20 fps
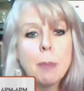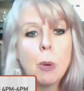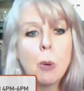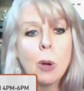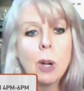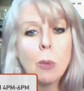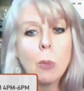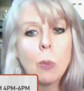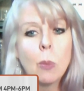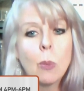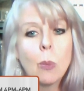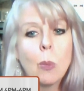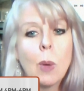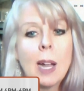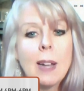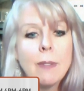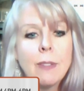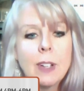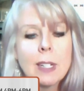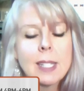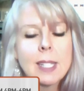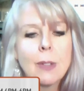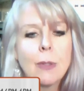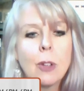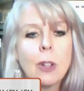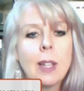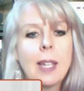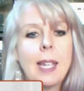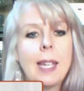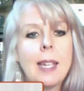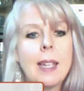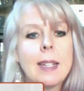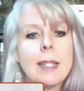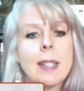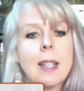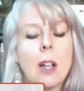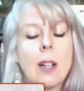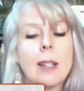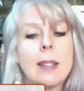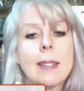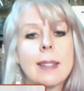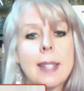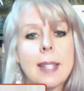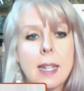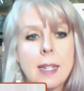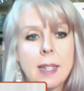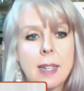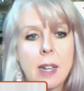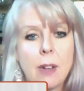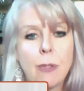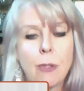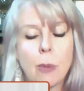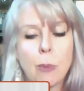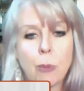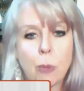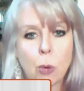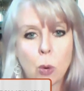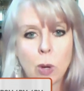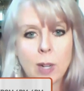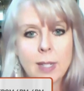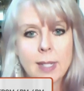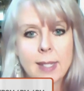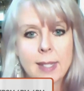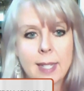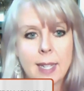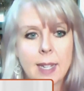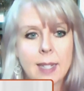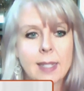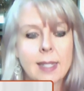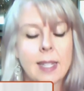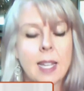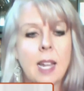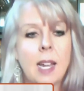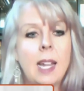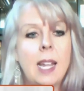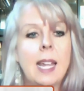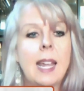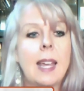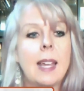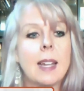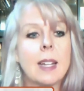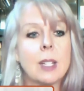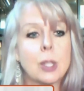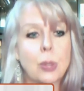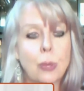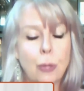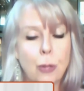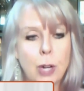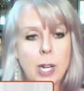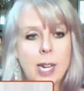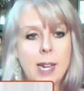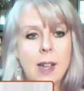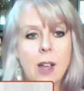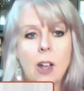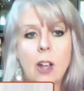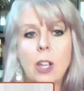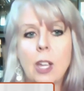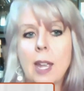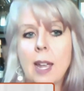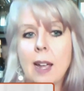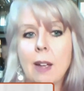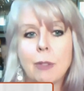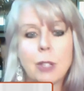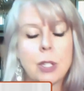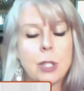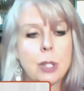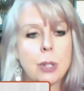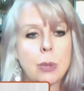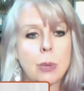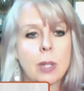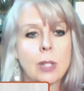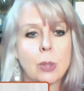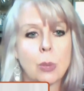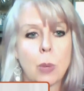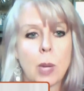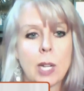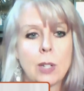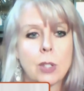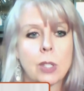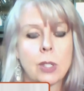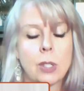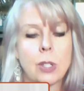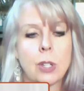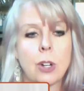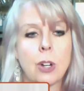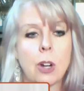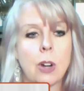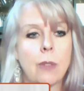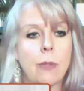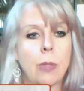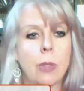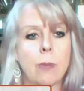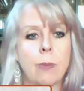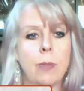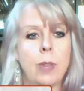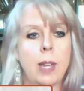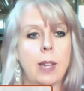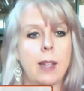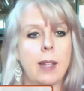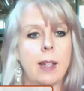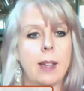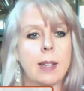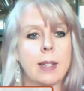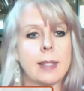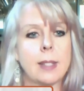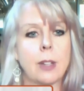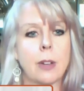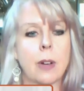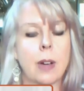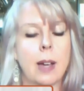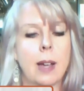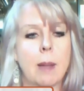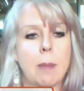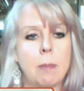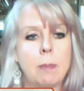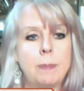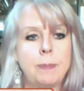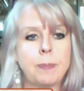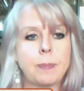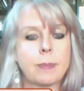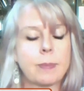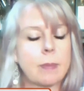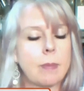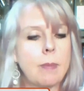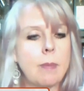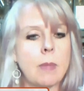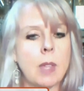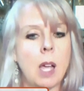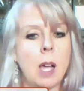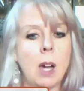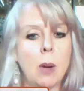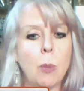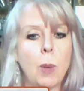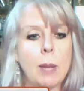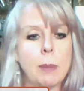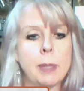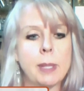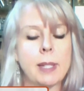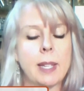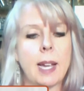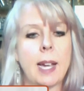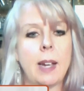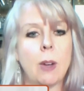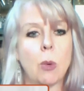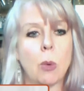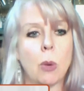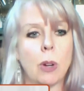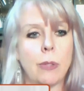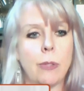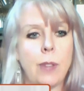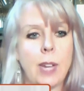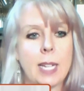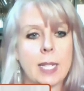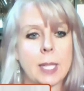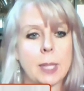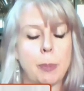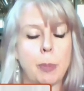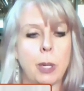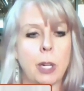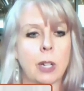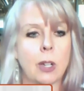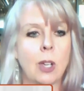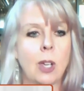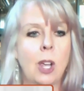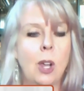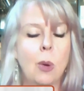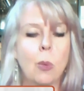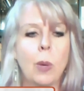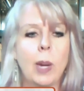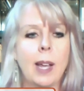Pop and Pour Wine Festival is on Sunday from 4 to 6. It is free. All you have to do is register via Instagram, our website or Facebook.